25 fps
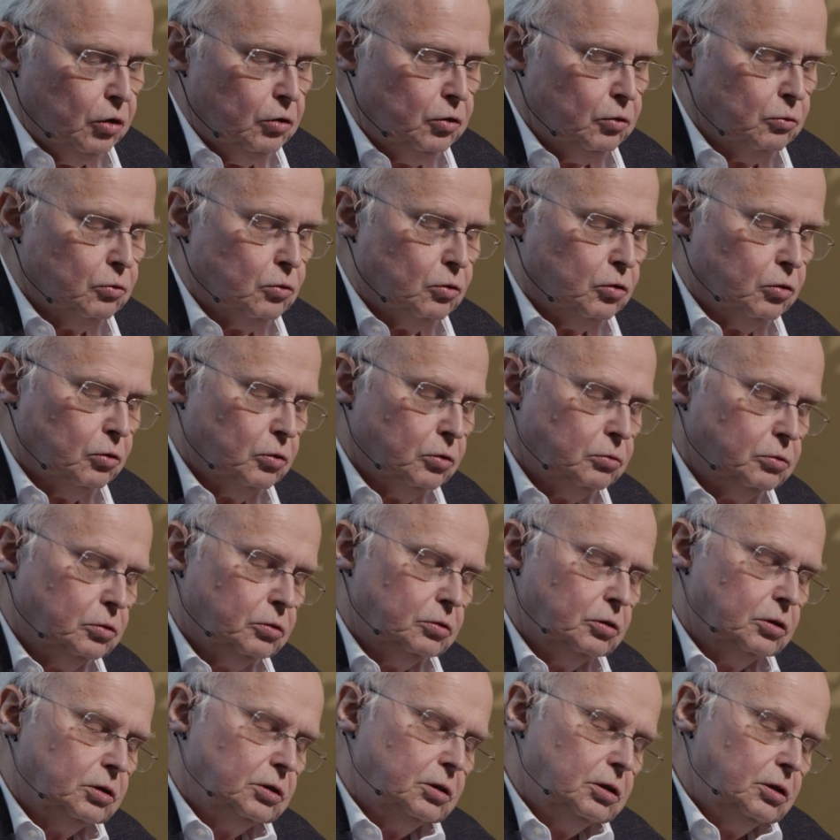You could
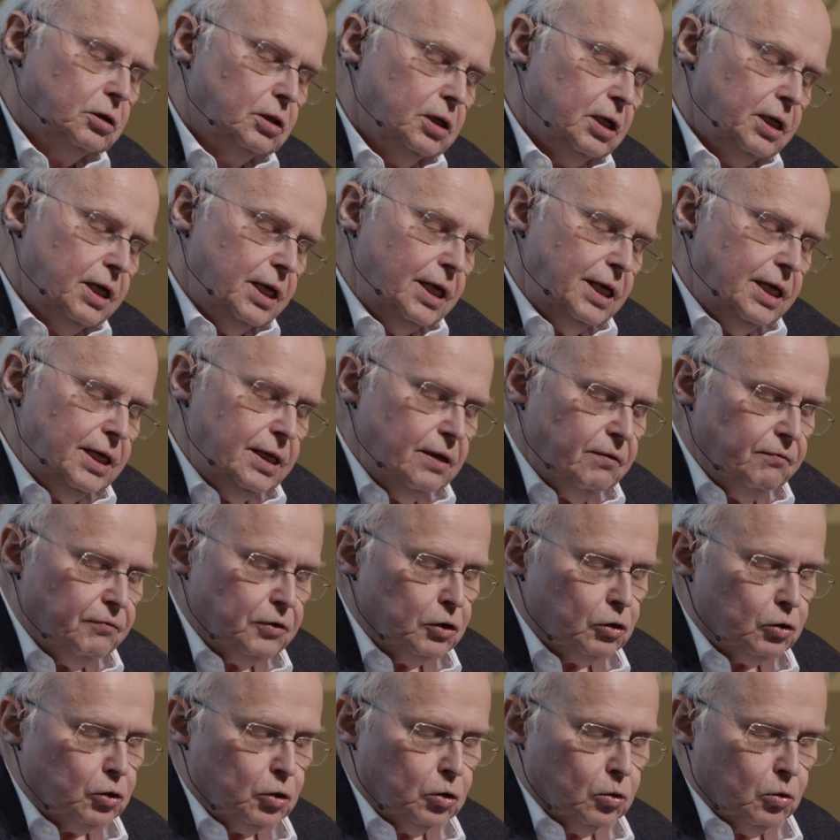
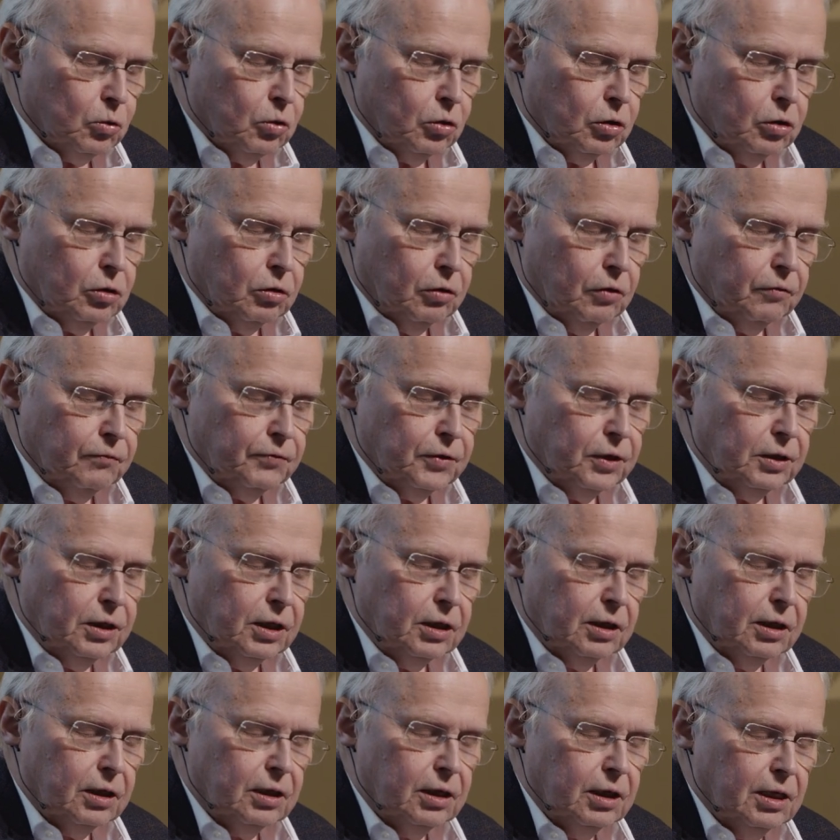even talk of
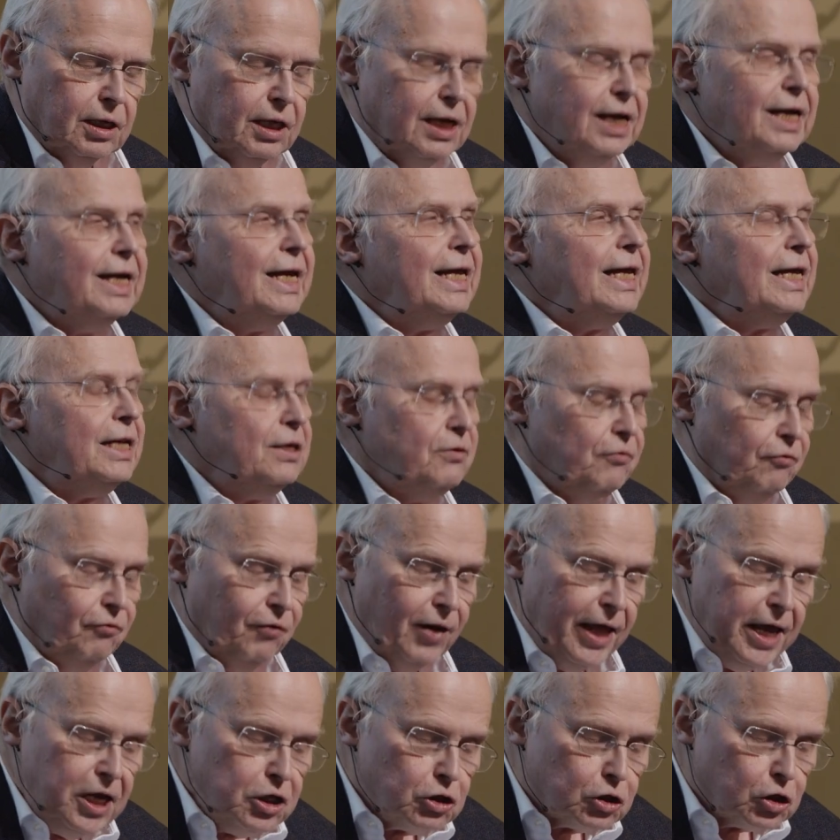an
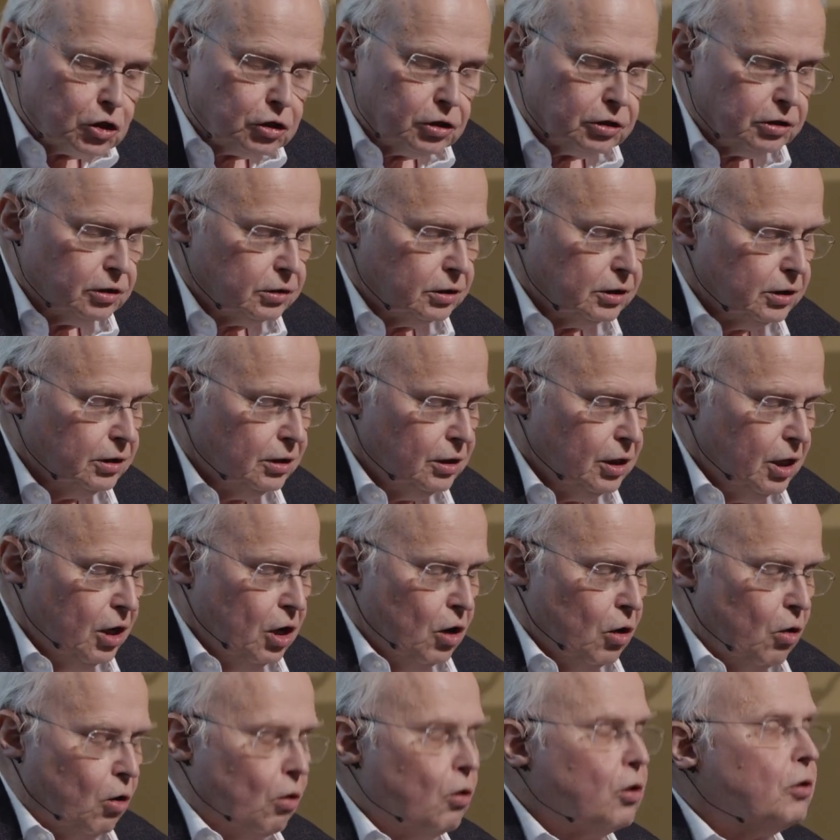inflation
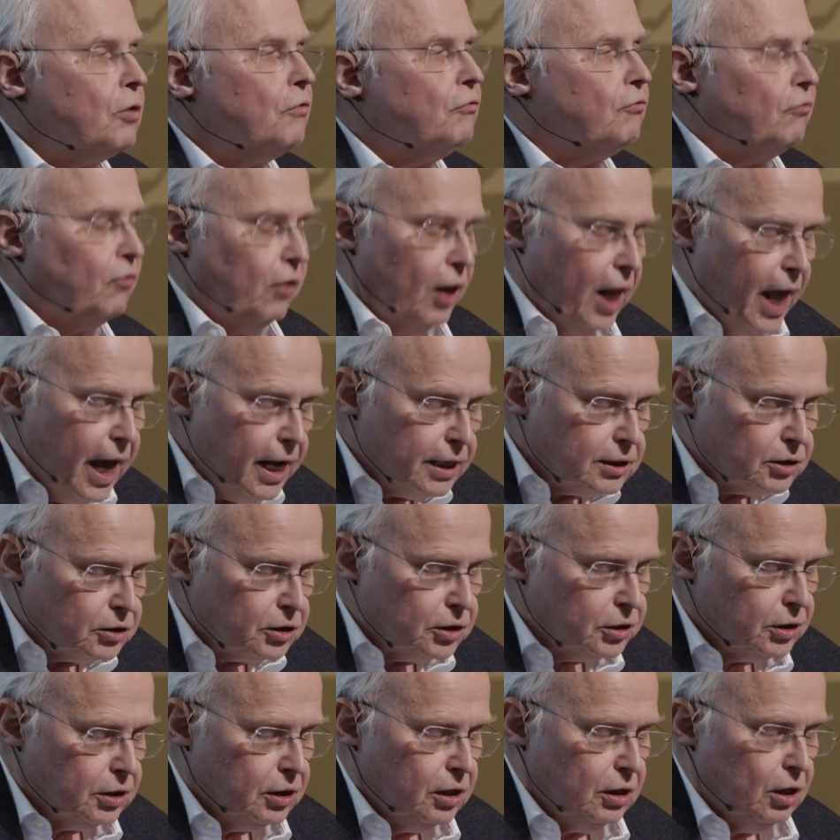or a
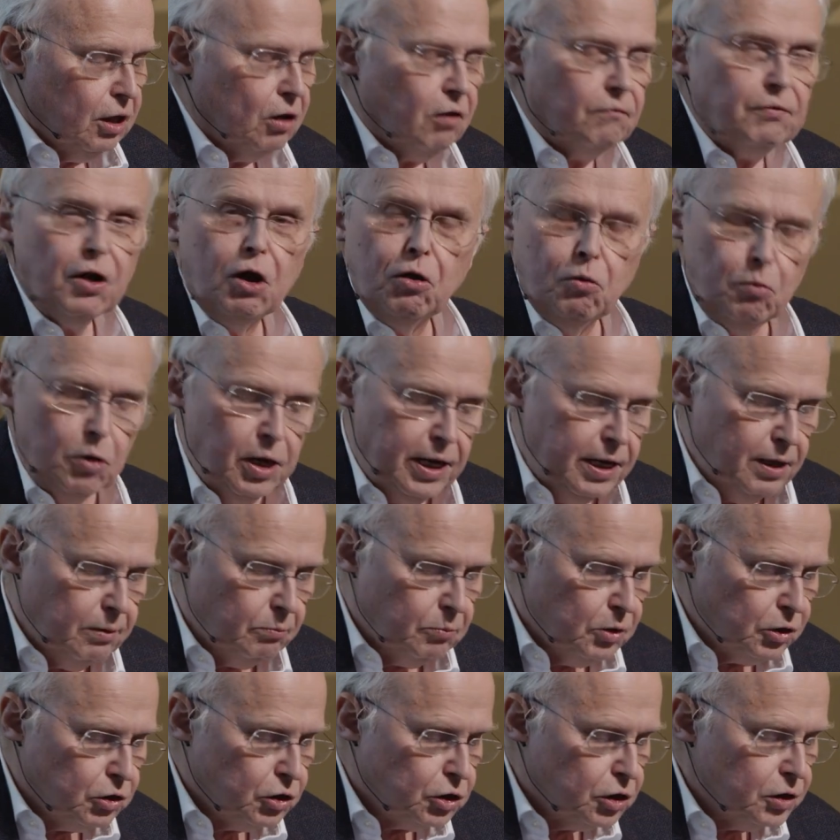flood of holy
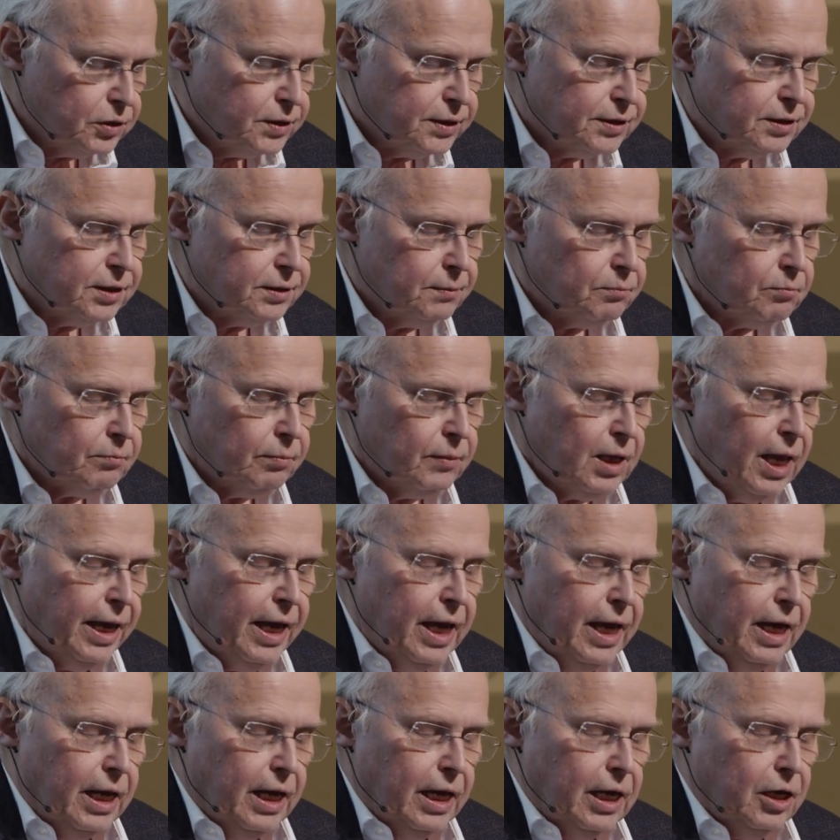images
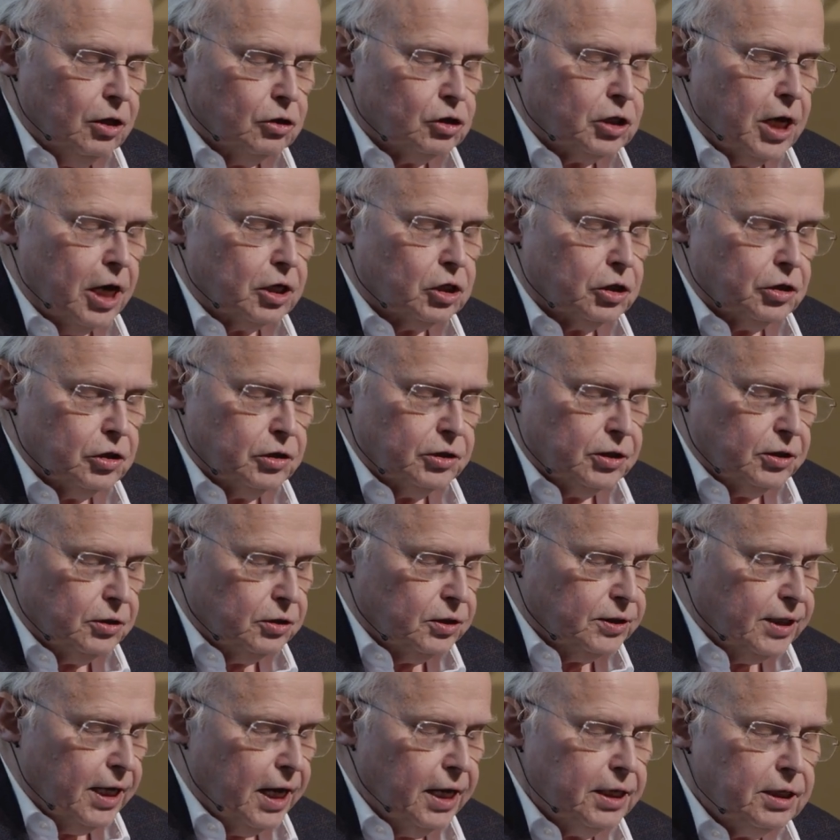in Russian
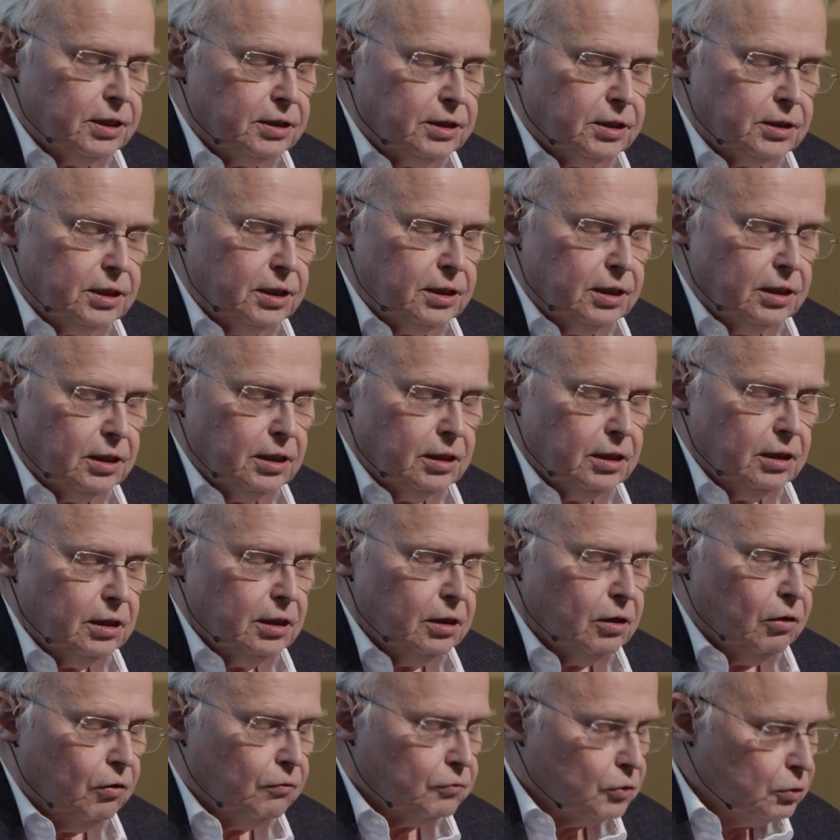society
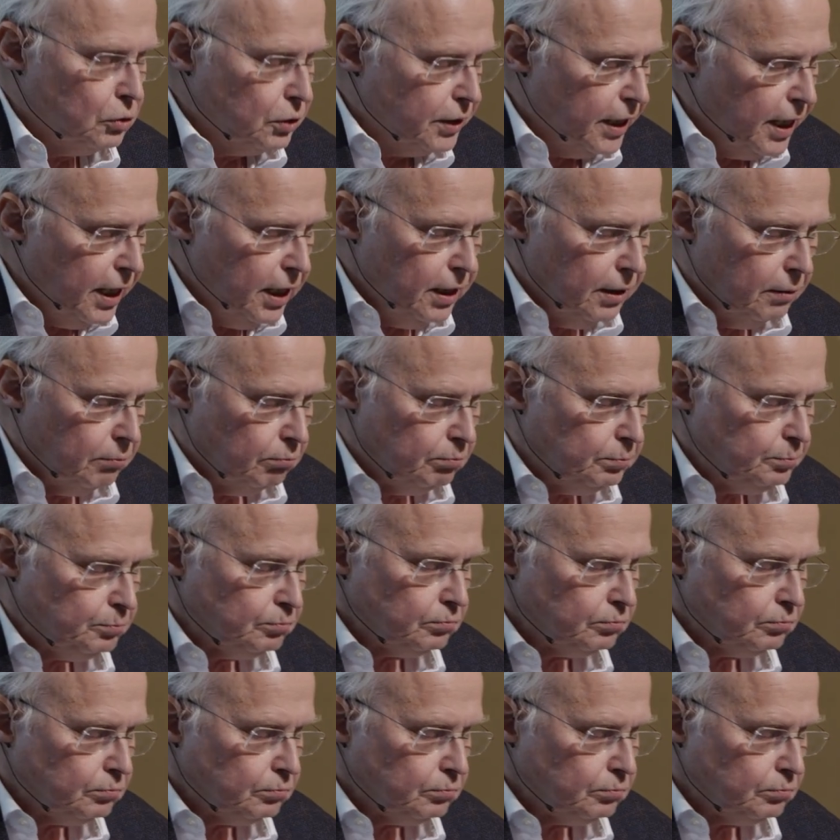of today.